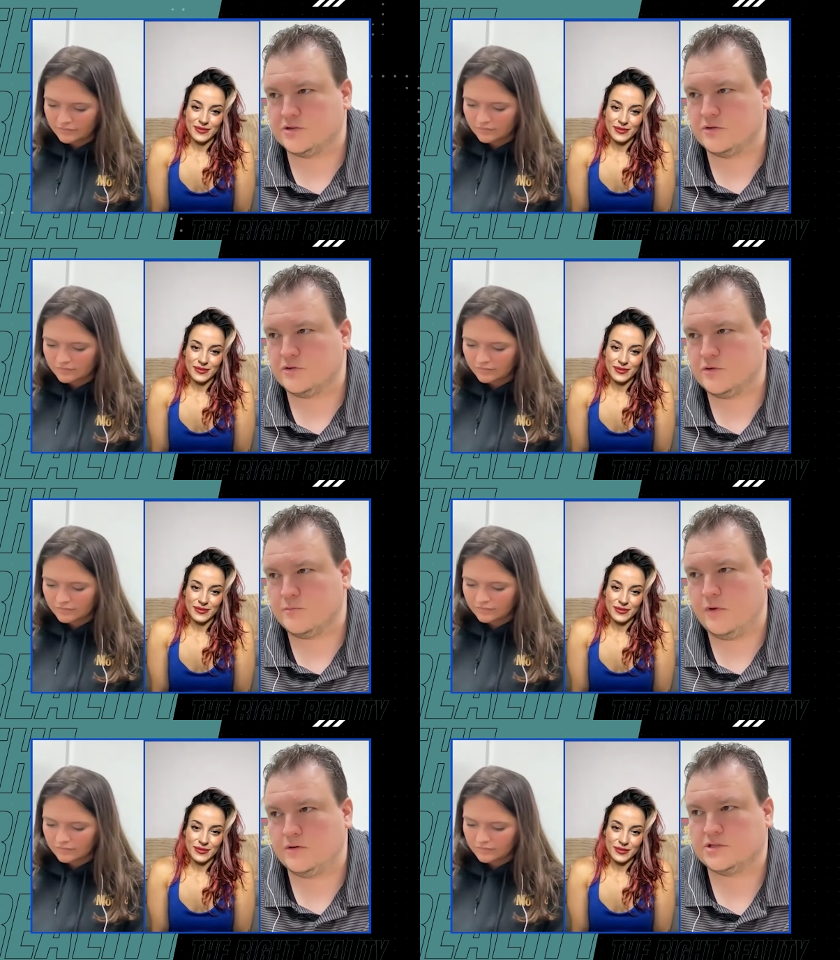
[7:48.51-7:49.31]
Speaker 1: you're you're
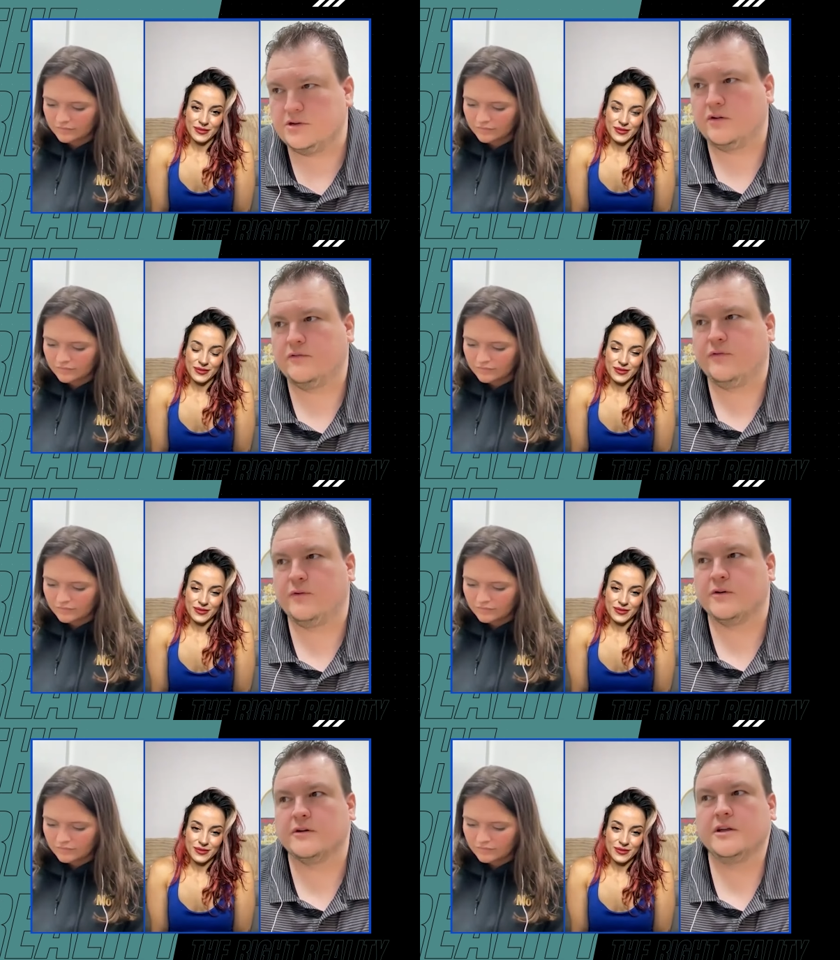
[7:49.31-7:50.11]
most known
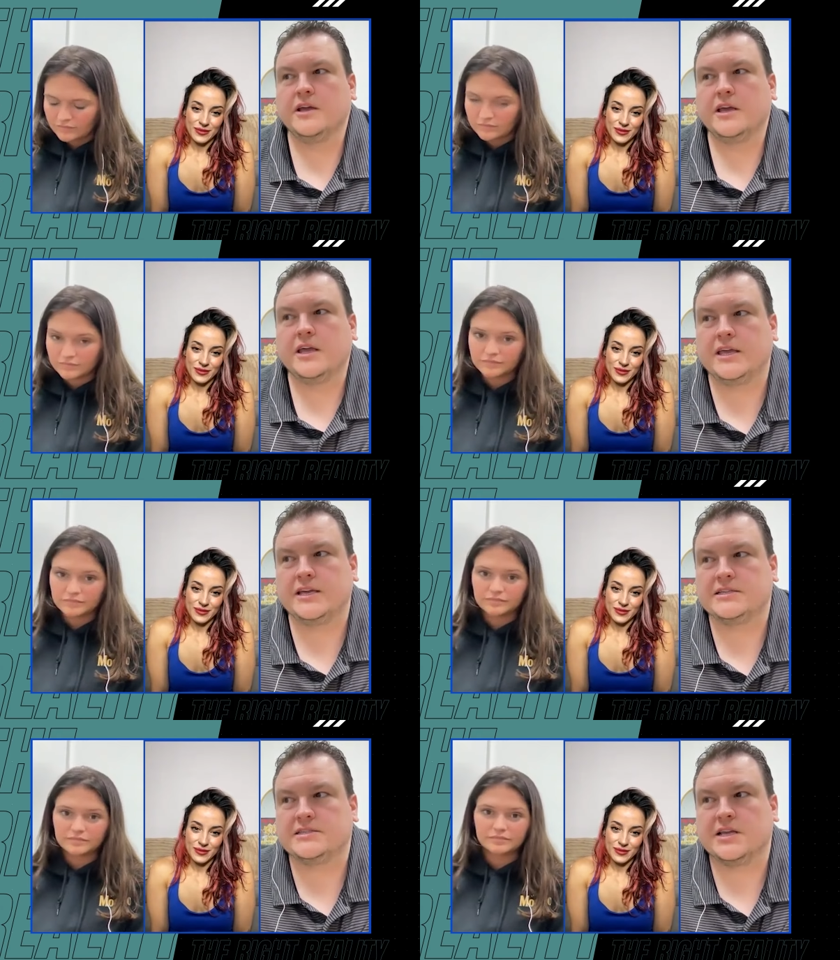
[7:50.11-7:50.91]
for
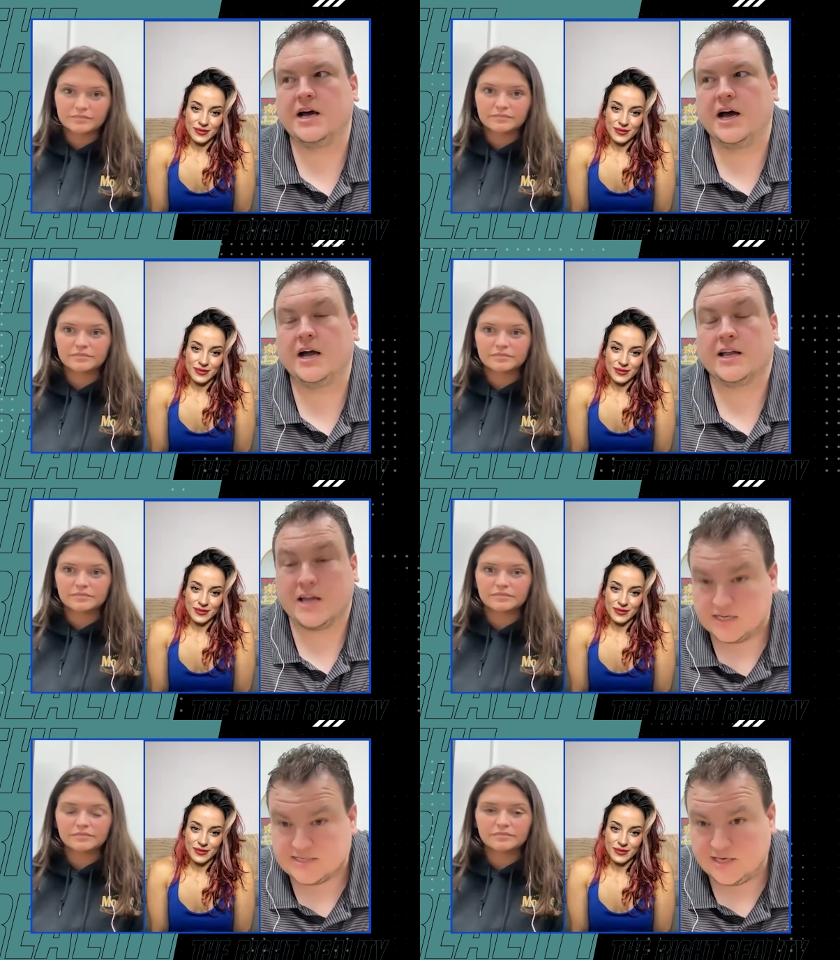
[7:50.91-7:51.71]
is uh
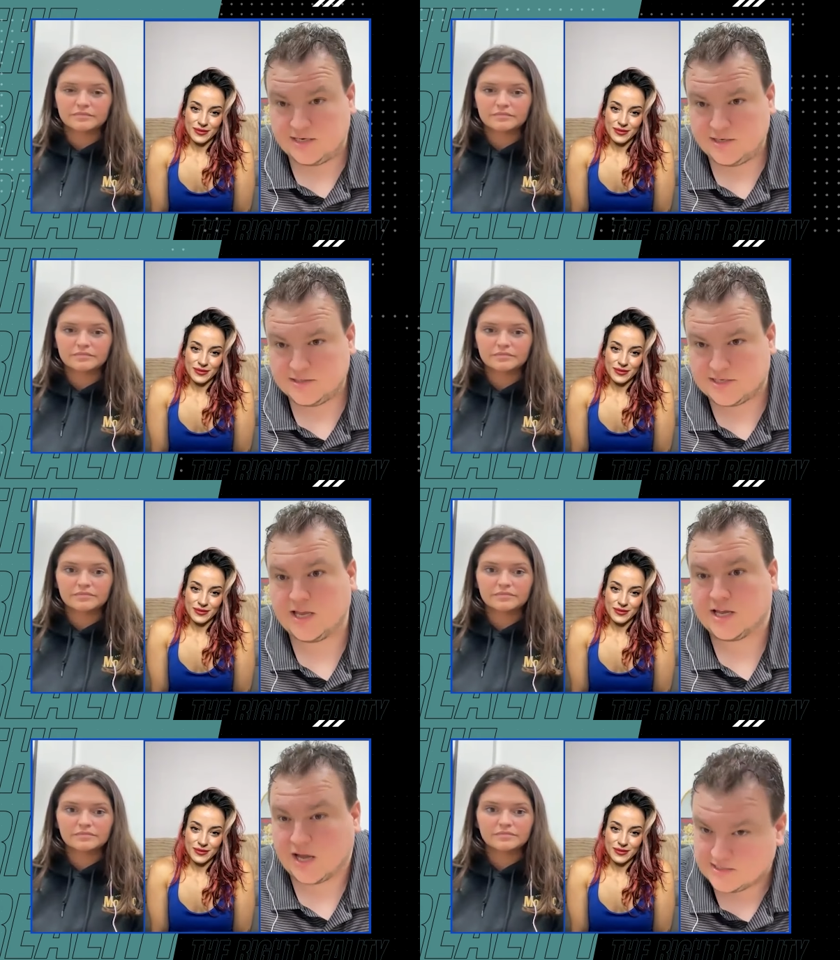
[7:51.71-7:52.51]
cousin,
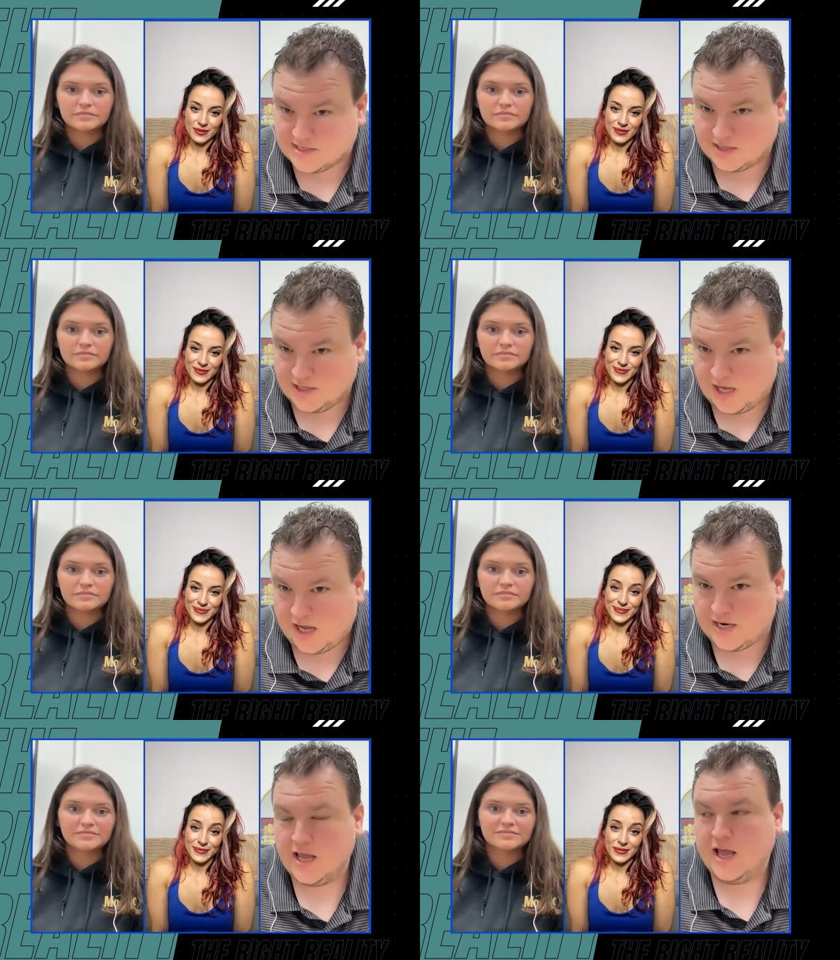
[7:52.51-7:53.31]
saying cousin a
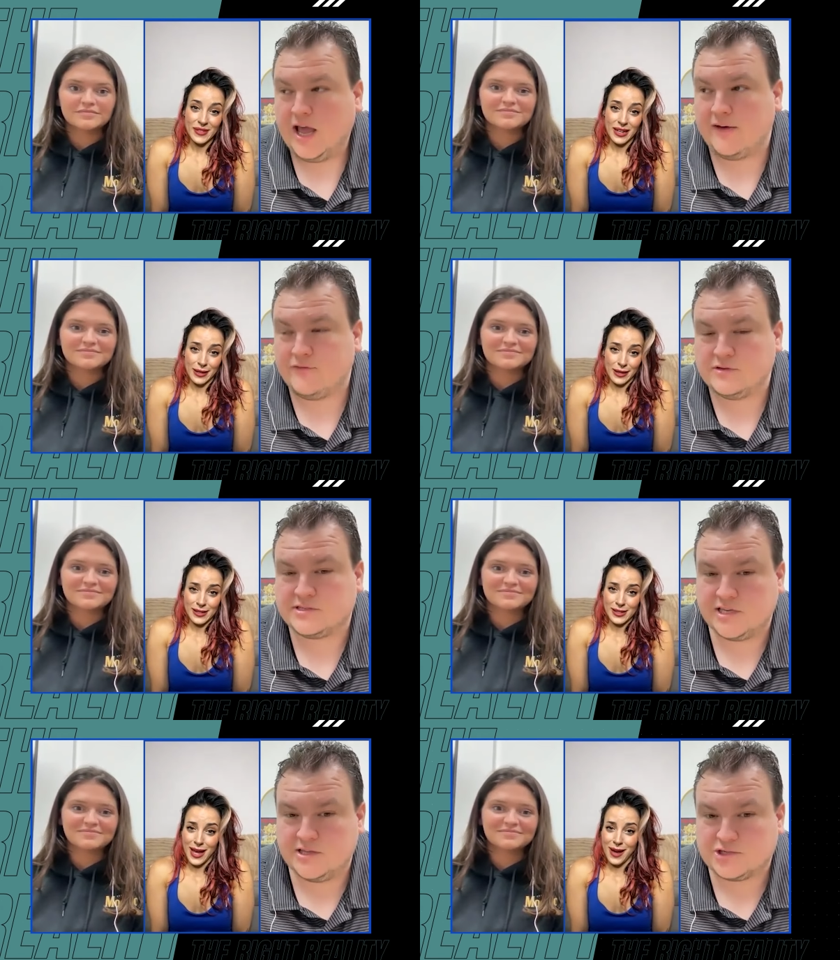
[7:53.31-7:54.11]
lot have you
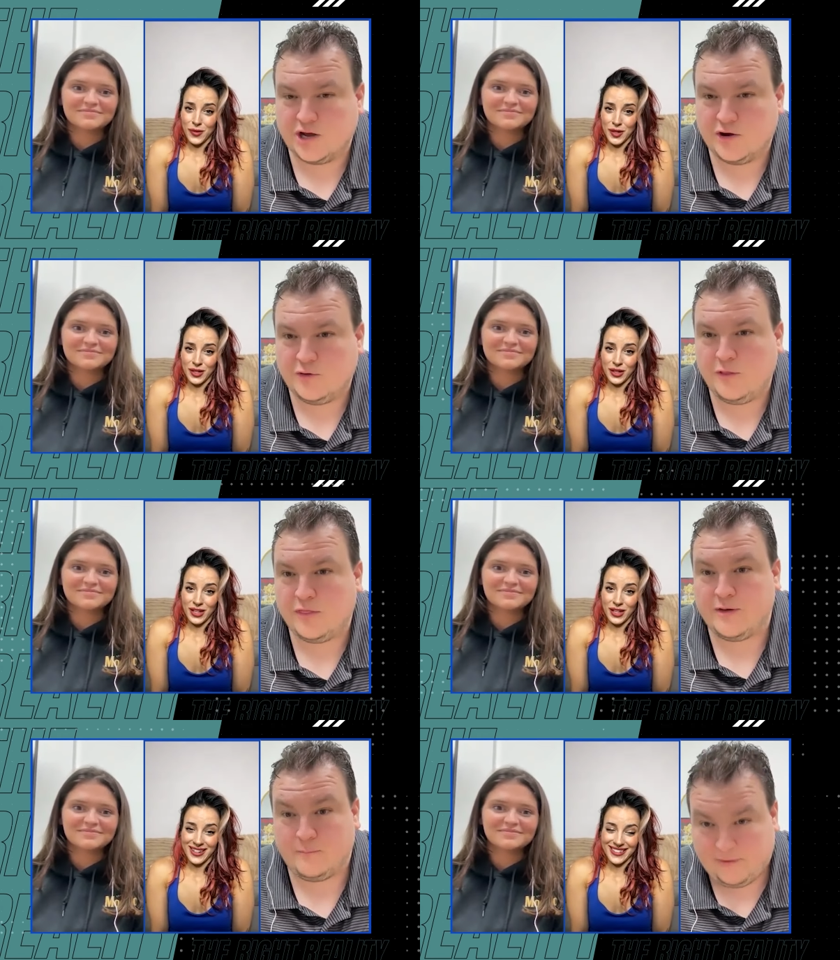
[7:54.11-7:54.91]
Is seen that- the show
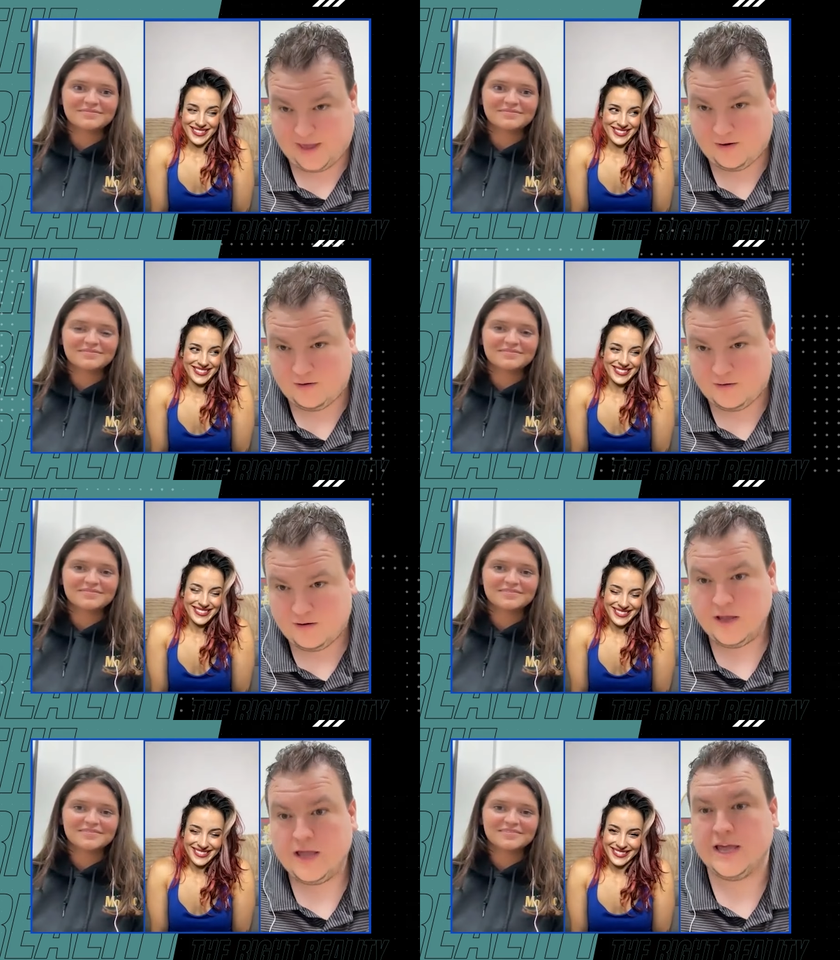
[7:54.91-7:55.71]
The Bear?